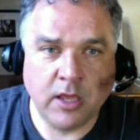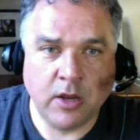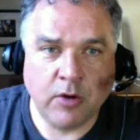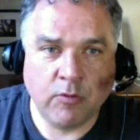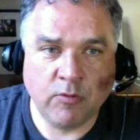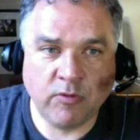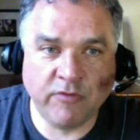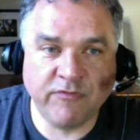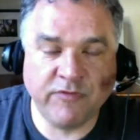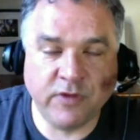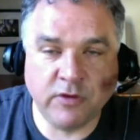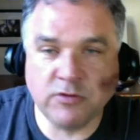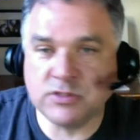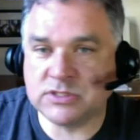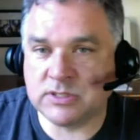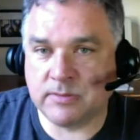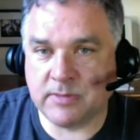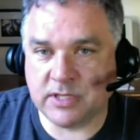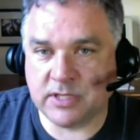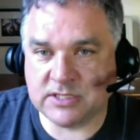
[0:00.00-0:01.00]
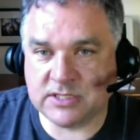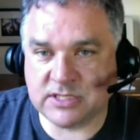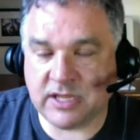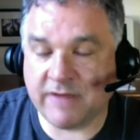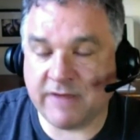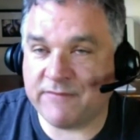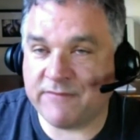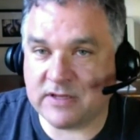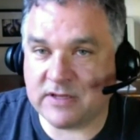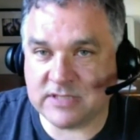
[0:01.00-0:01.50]
review some of the
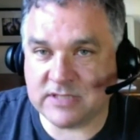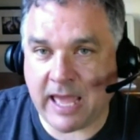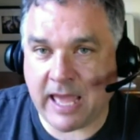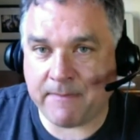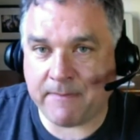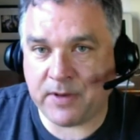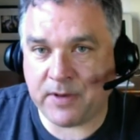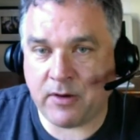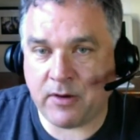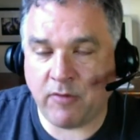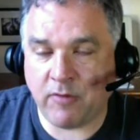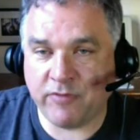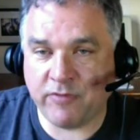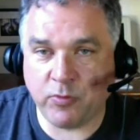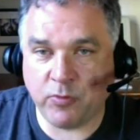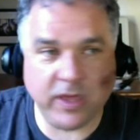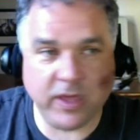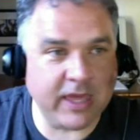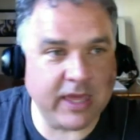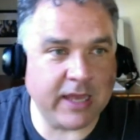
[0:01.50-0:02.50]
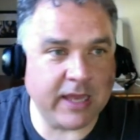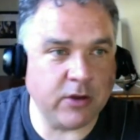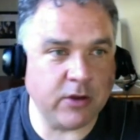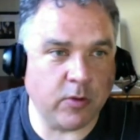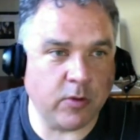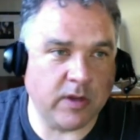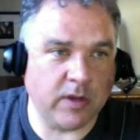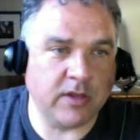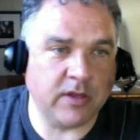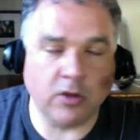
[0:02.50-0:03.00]
stuff that has happened over the weekend
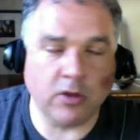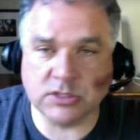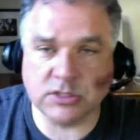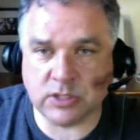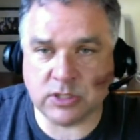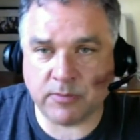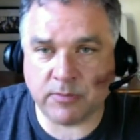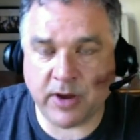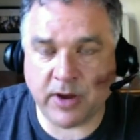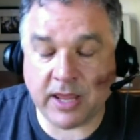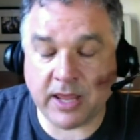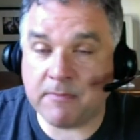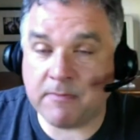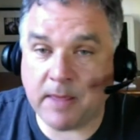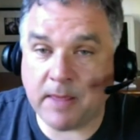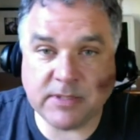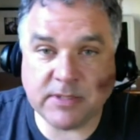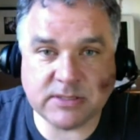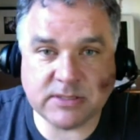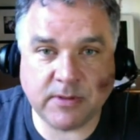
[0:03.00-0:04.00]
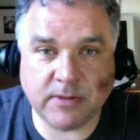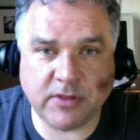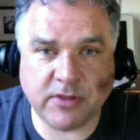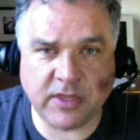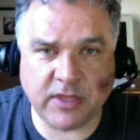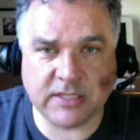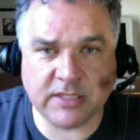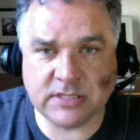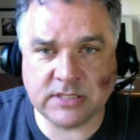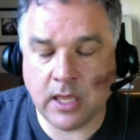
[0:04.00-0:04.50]
going into the All-Star break and maybe some of the
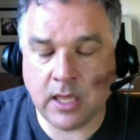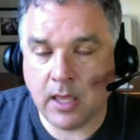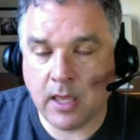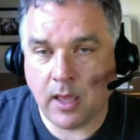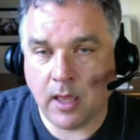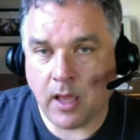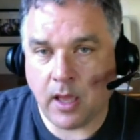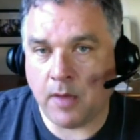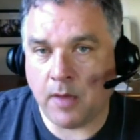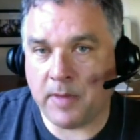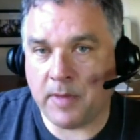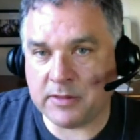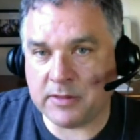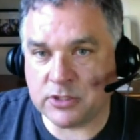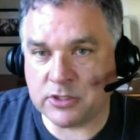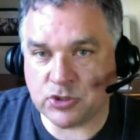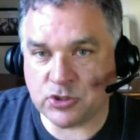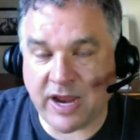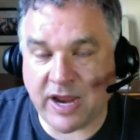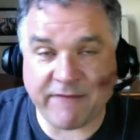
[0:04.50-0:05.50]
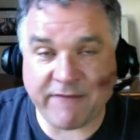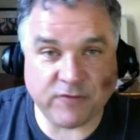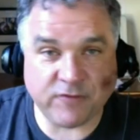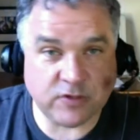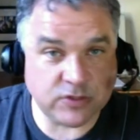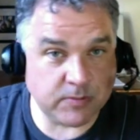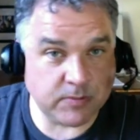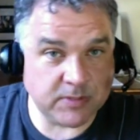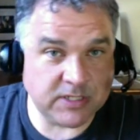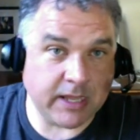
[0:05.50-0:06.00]
things about the draft,
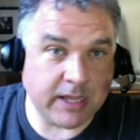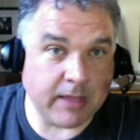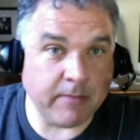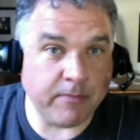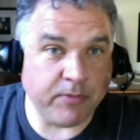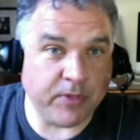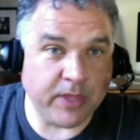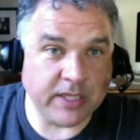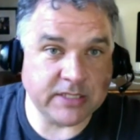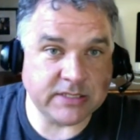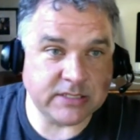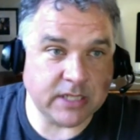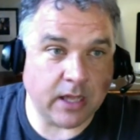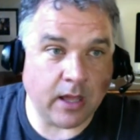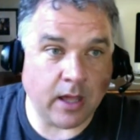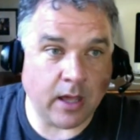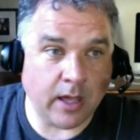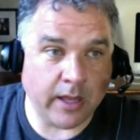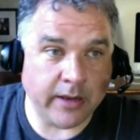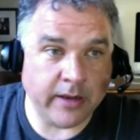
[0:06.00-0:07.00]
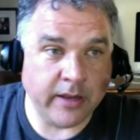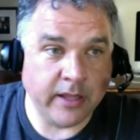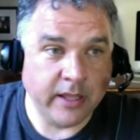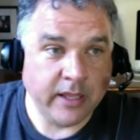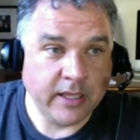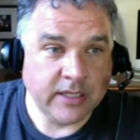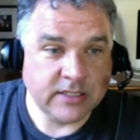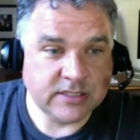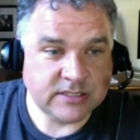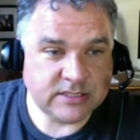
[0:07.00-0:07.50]
which will be taking place on
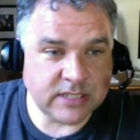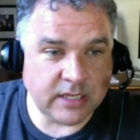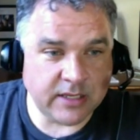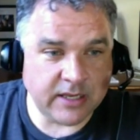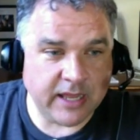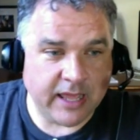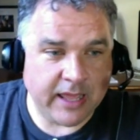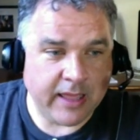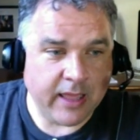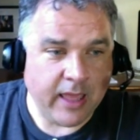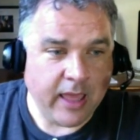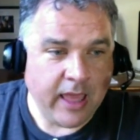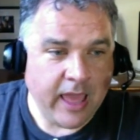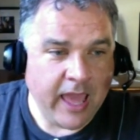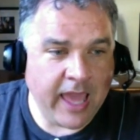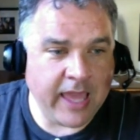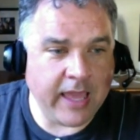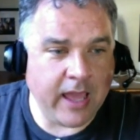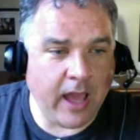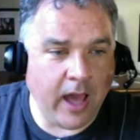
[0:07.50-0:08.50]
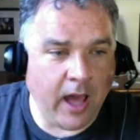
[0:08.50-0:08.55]
Sunday. Hey,